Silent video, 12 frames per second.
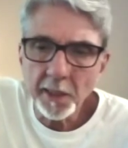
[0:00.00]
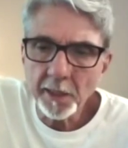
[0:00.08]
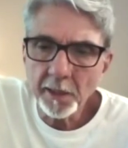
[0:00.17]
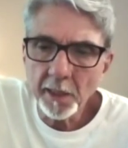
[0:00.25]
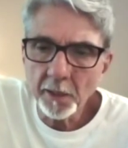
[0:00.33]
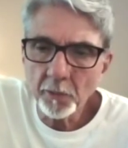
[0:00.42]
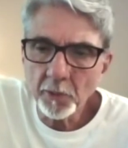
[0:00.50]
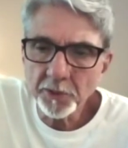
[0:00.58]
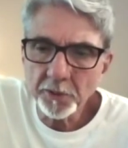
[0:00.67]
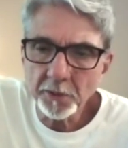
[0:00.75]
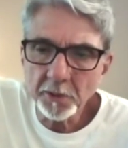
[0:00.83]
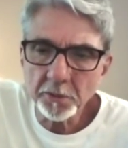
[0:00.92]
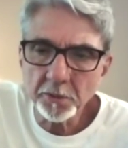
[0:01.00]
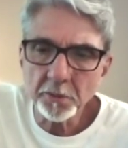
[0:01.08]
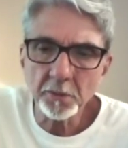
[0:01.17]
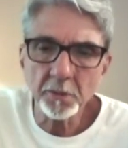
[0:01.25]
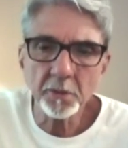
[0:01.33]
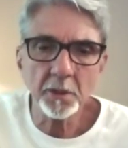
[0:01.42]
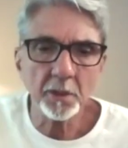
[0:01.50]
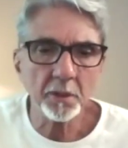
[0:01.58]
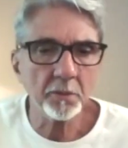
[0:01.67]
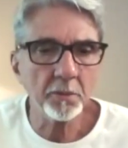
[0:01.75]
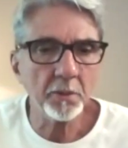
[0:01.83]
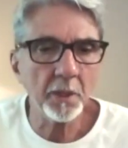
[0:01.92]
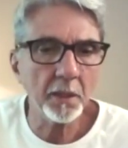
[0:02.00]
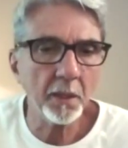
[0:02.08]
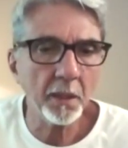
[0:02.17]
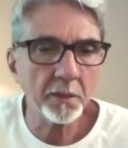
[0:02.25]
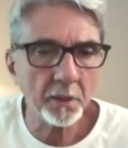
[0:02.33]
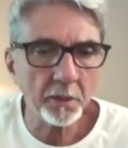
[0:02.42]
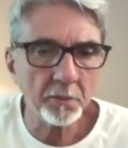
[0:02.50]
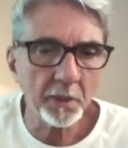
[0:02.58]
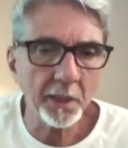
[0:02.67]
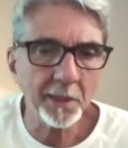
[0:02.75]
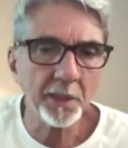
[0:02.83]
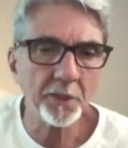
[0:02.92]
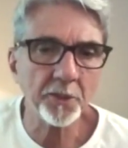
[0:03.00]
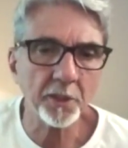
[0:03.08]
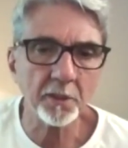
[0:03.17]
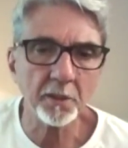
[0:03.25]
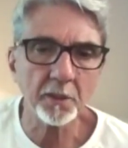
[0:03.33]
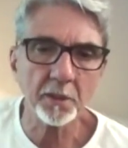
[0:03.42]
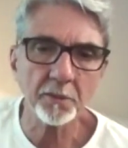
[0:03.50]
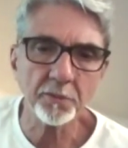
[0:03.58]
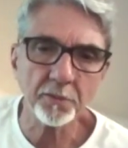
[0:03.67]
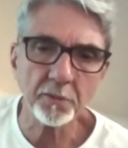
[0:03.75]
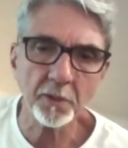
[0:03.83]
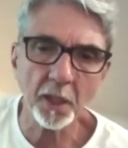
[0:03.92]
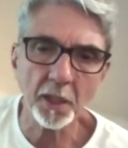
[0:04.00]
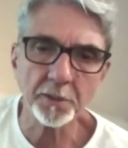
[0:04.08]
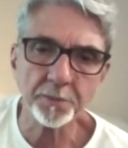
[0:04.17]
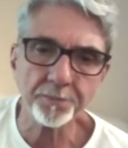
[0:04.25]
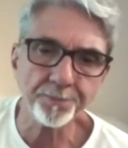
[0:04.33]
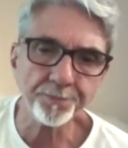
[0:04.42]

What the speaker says: then once you understood Nirguna, Saguna nature of God